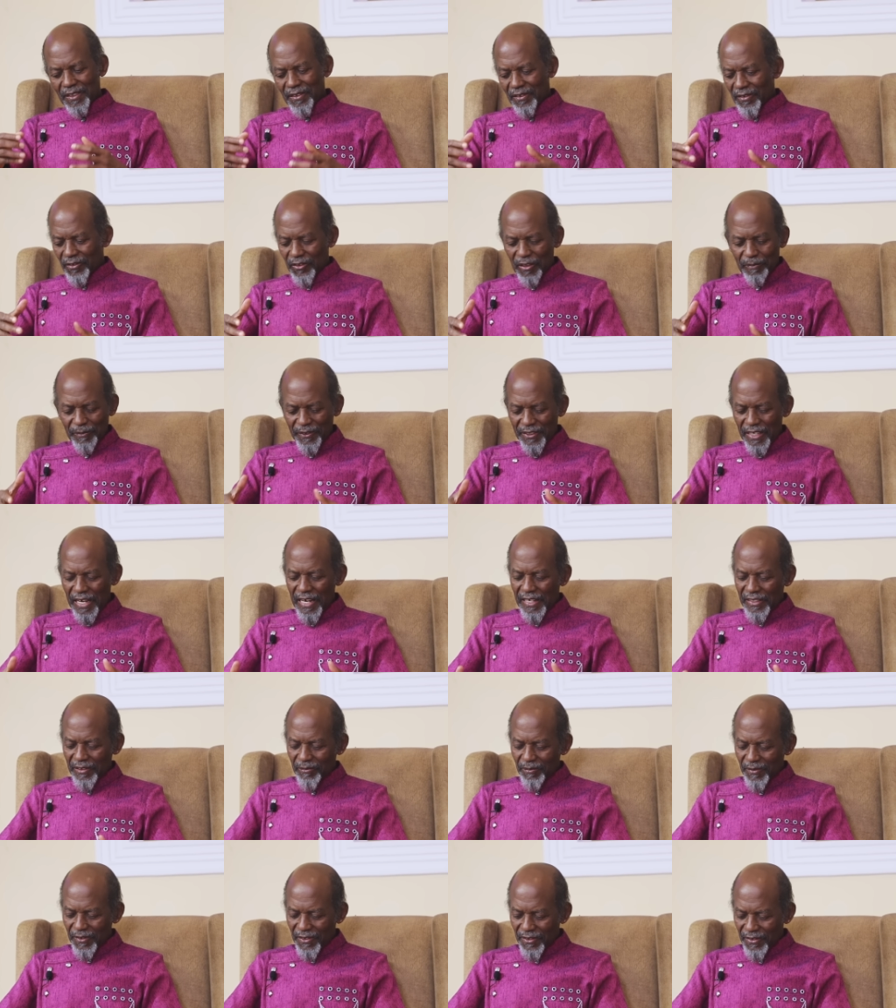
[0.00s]

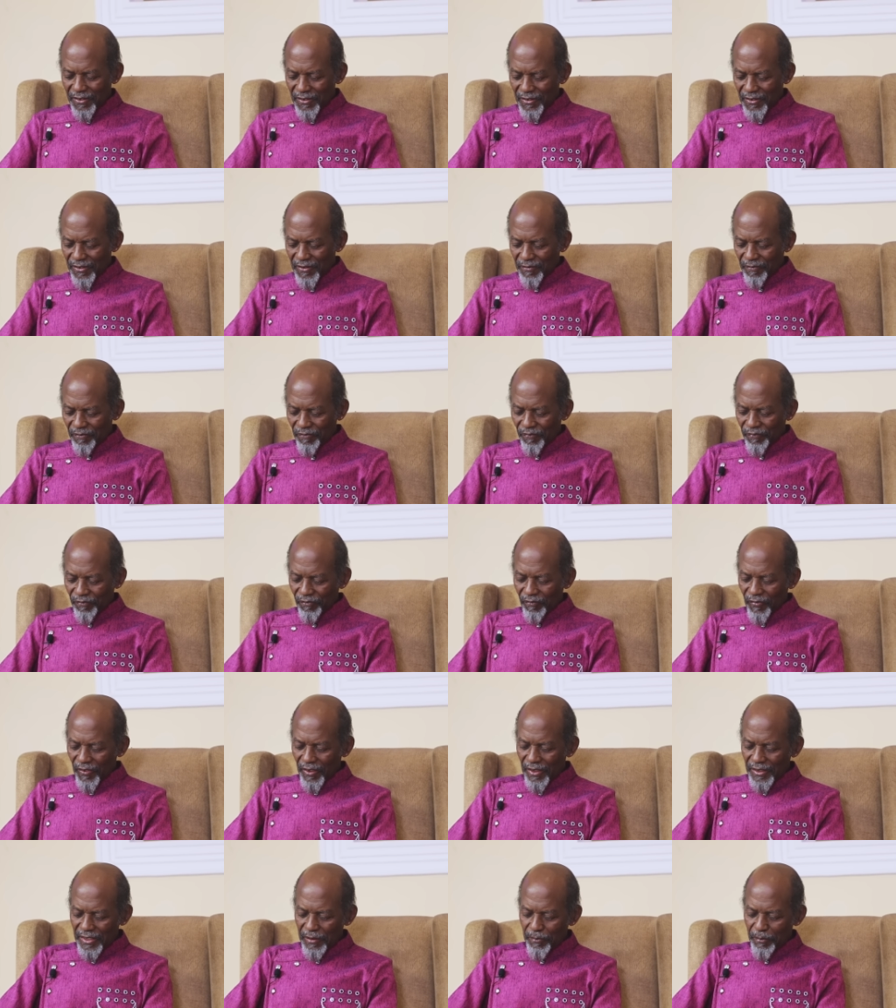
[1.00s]
Sometimes
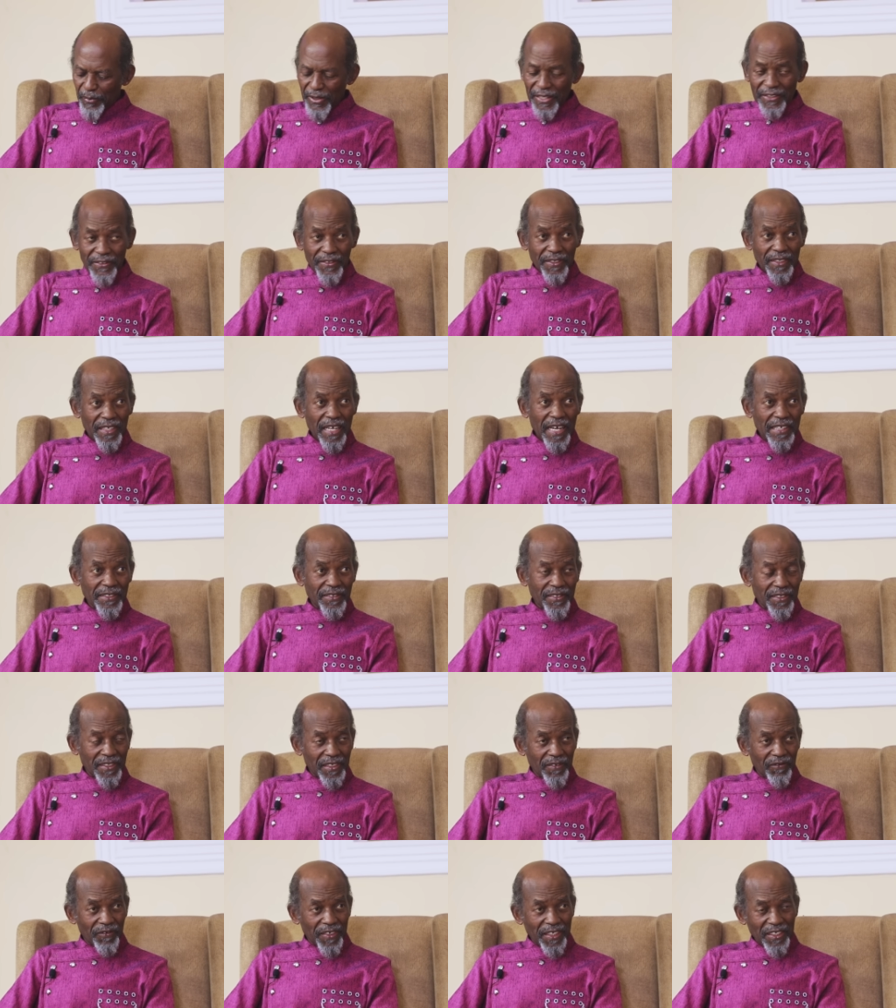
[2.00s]
the person has
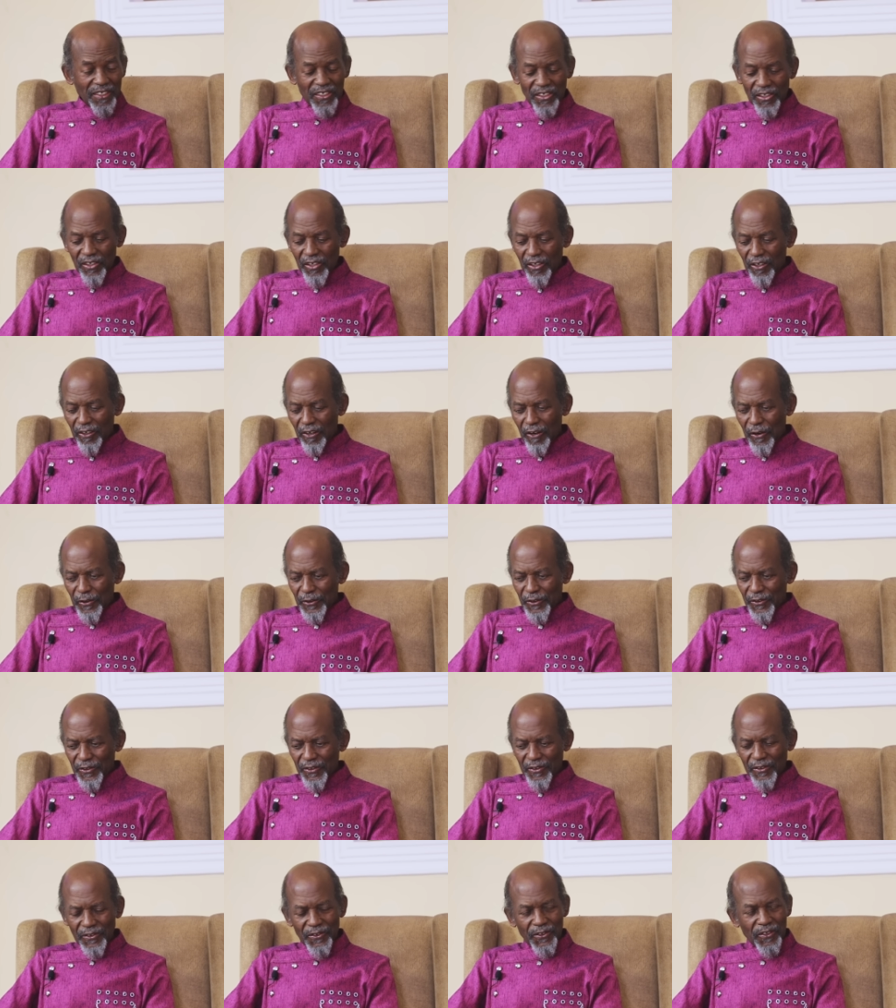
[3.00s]
even
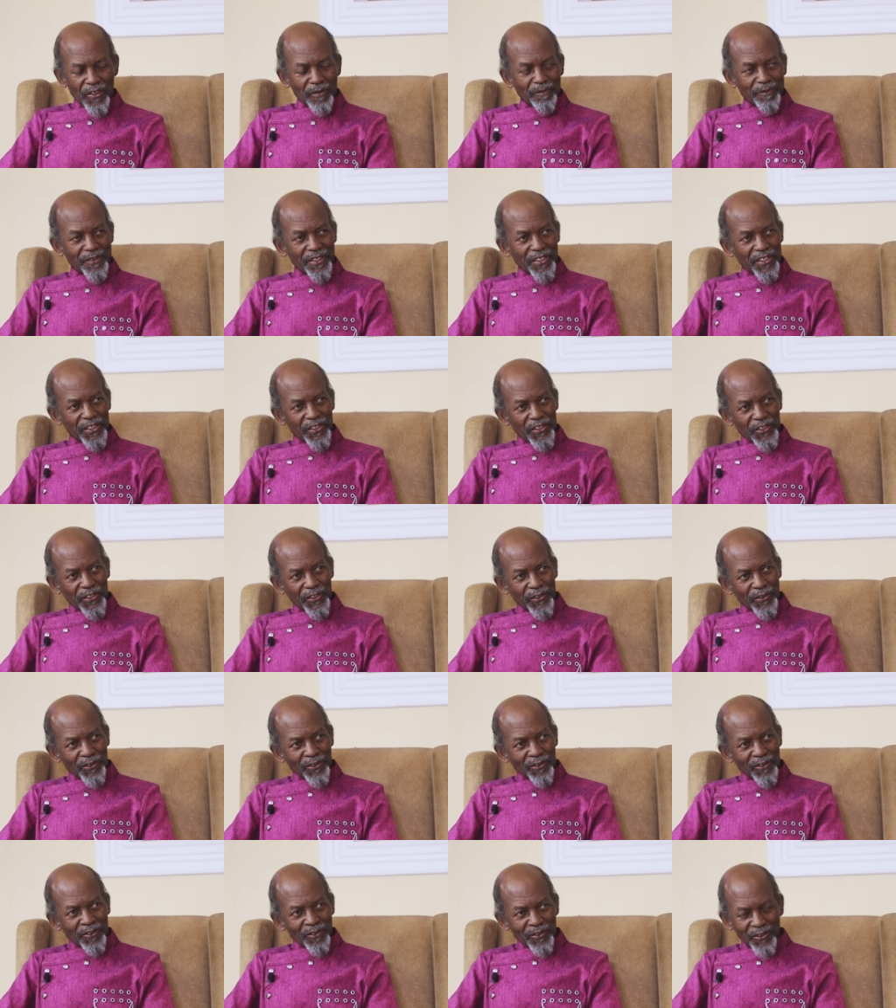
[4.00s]
lost some
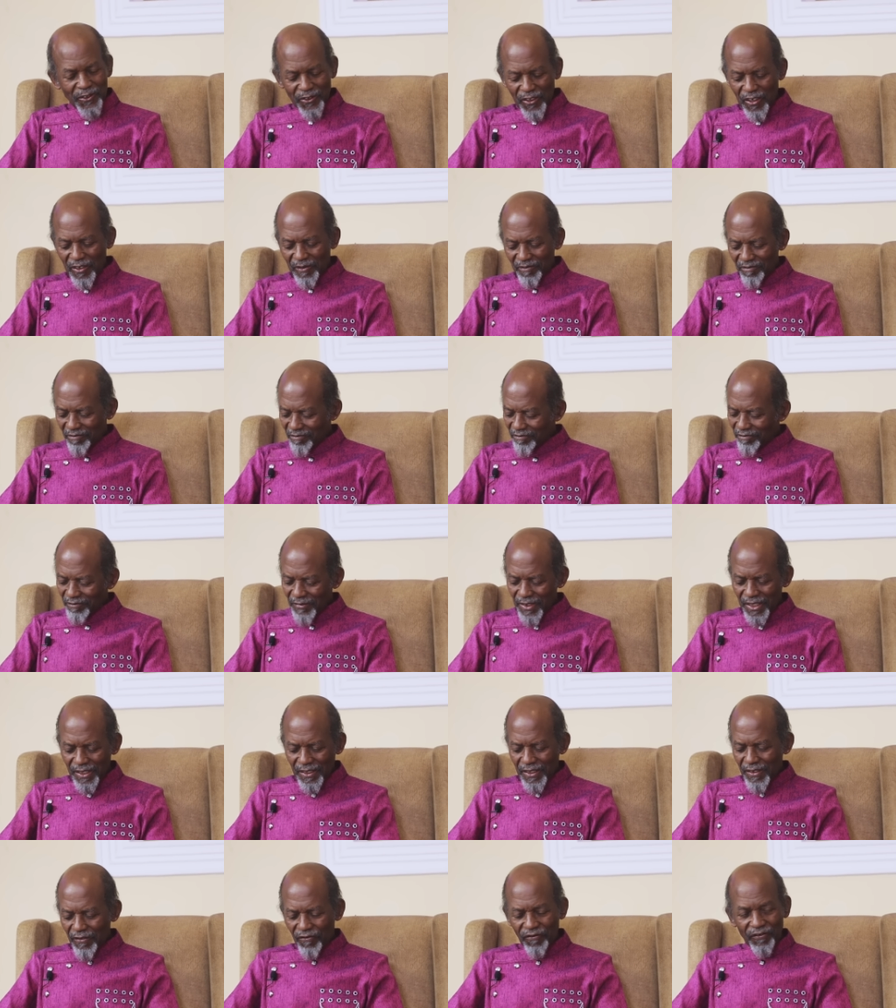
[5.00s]
tissue, some
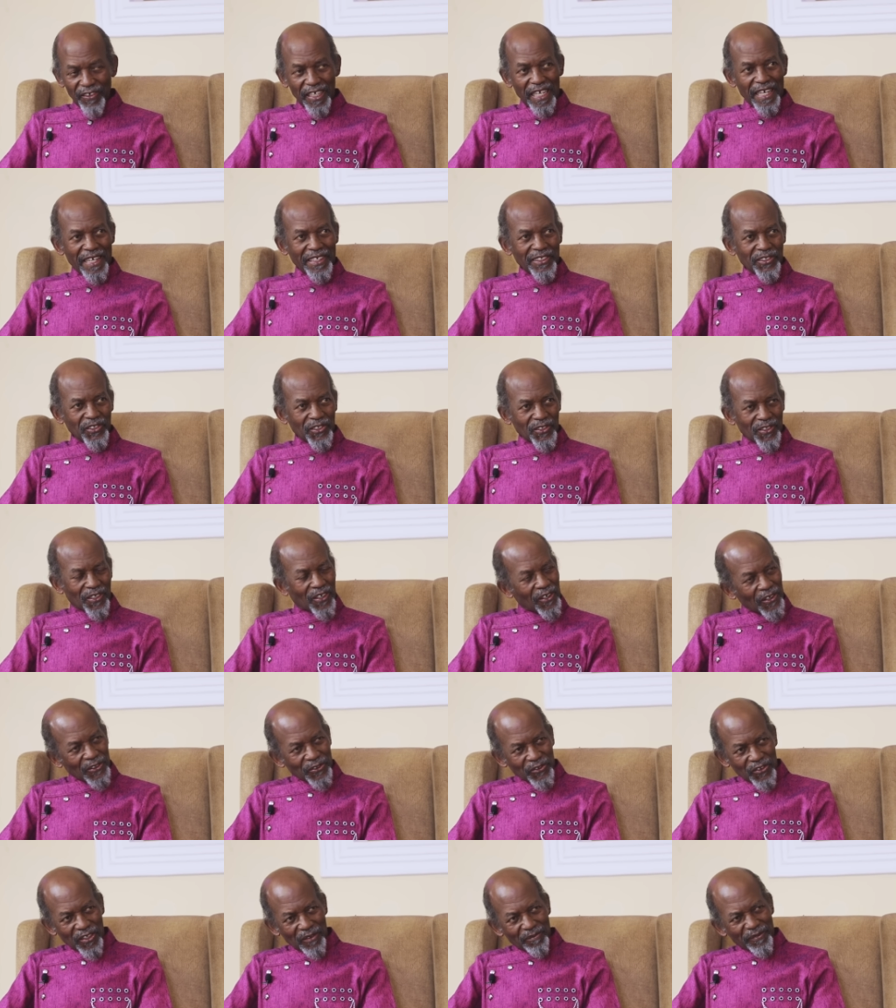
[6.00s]
flesh
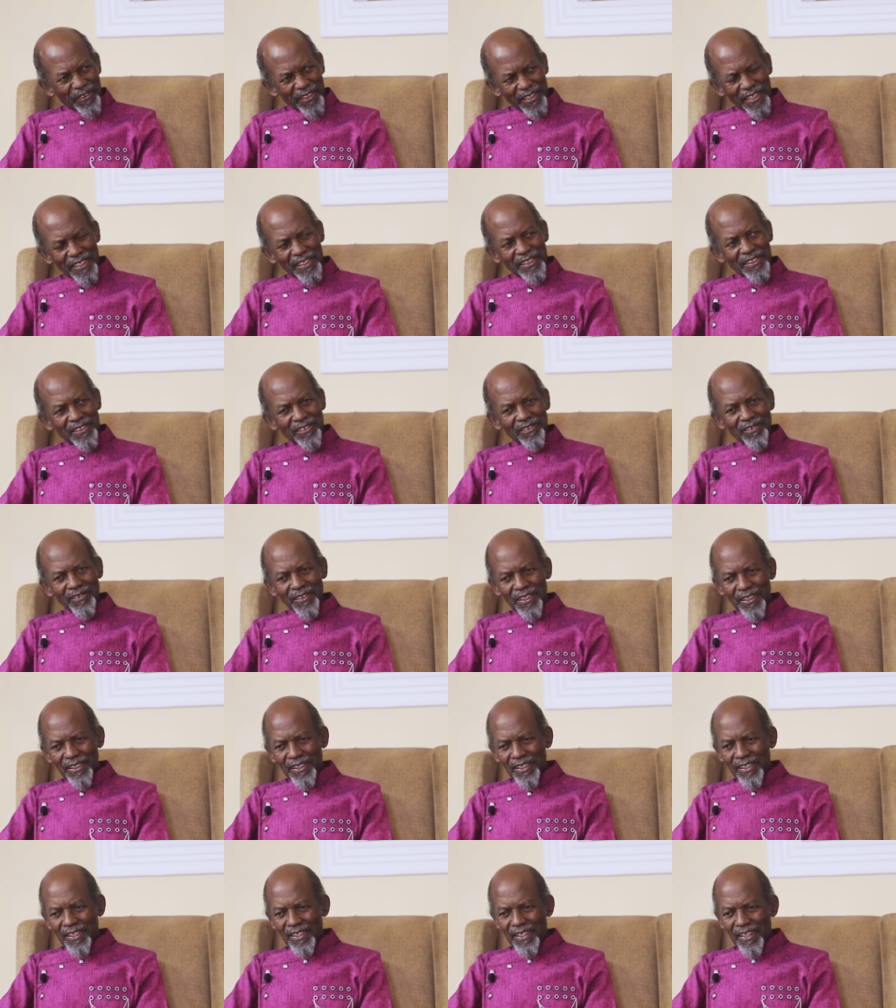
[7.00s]
or something,
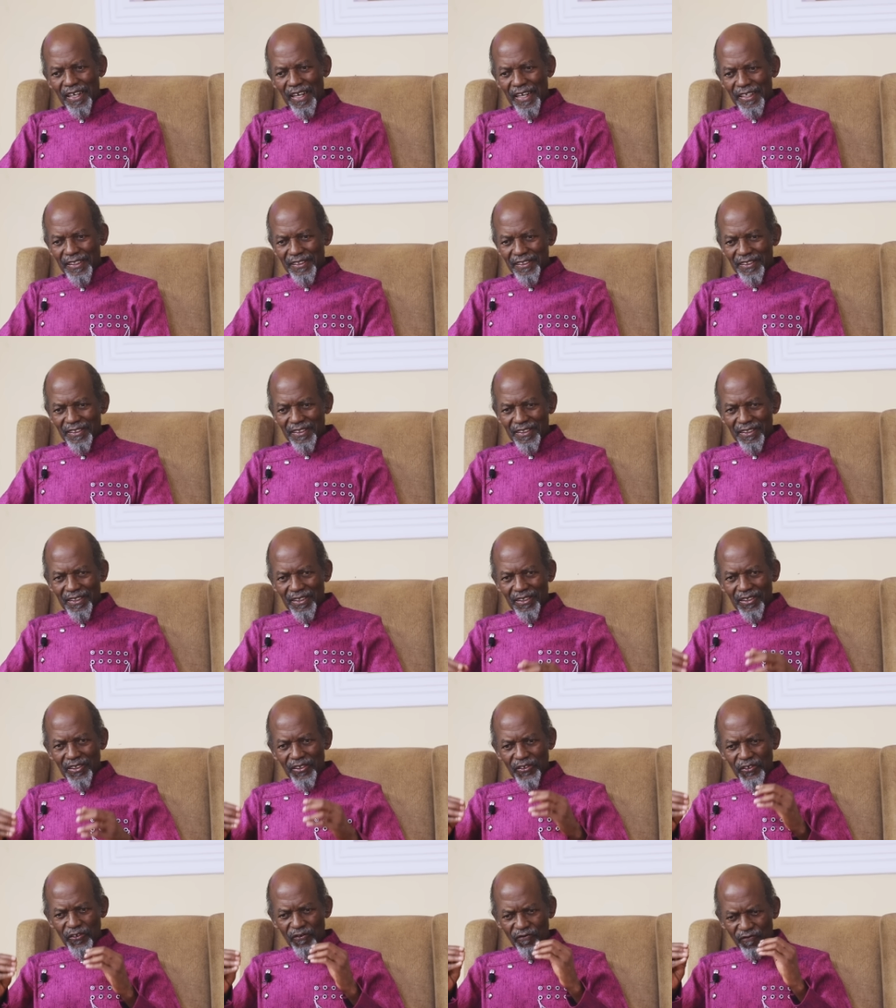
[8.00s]
and
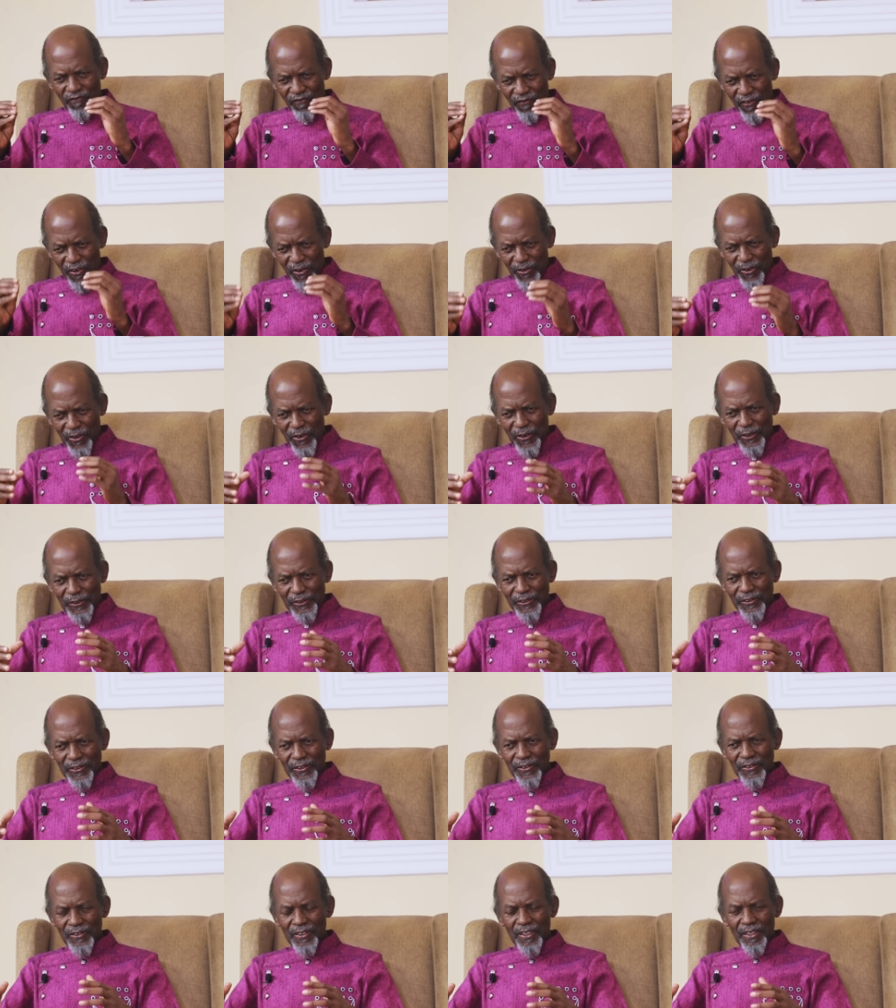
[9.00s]
you
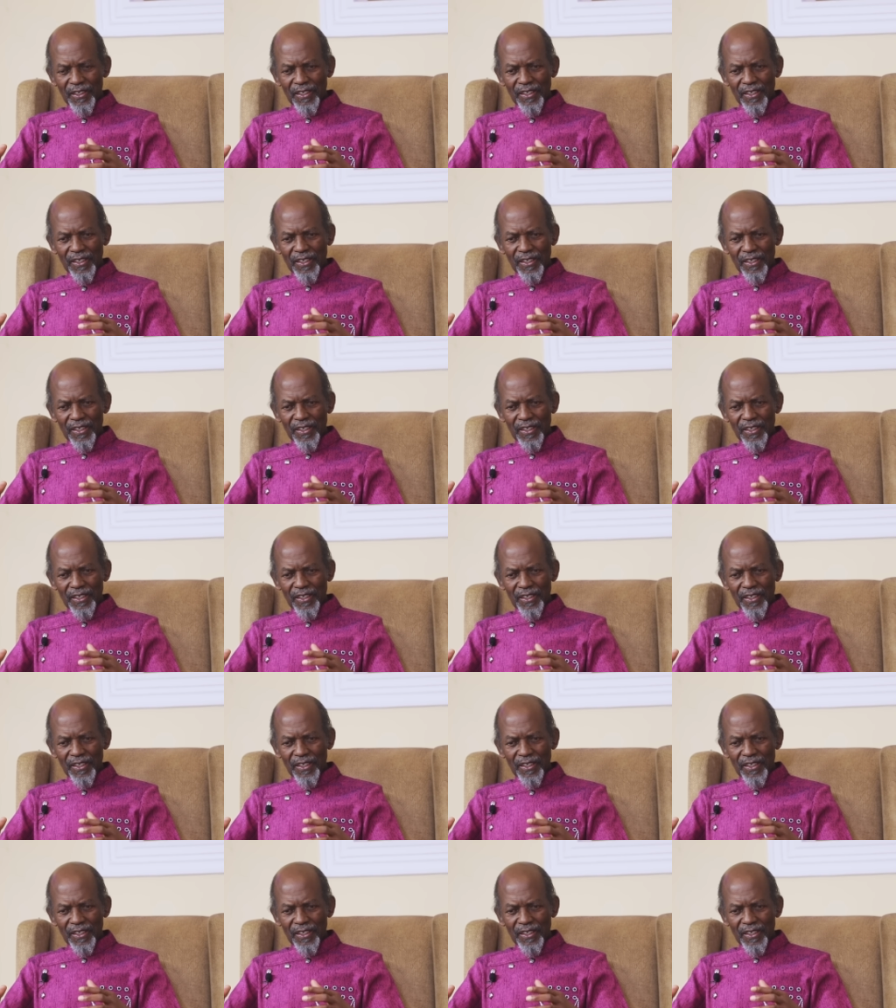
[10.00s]
focus.